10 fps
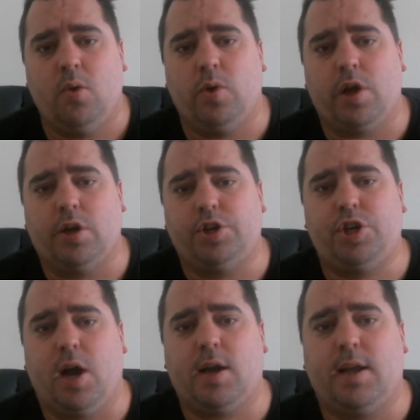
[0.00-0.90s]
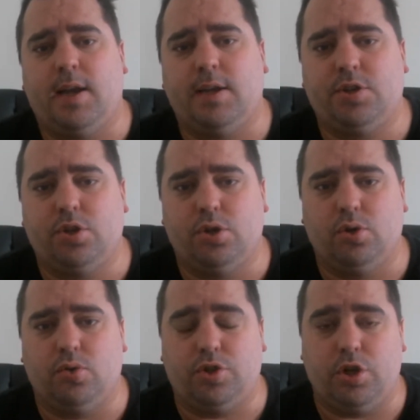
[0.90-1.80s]
We're going to chuck it
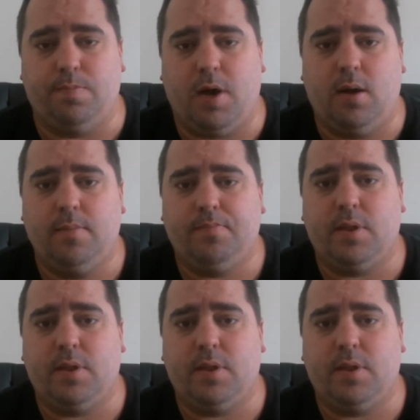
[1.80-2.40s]
into super,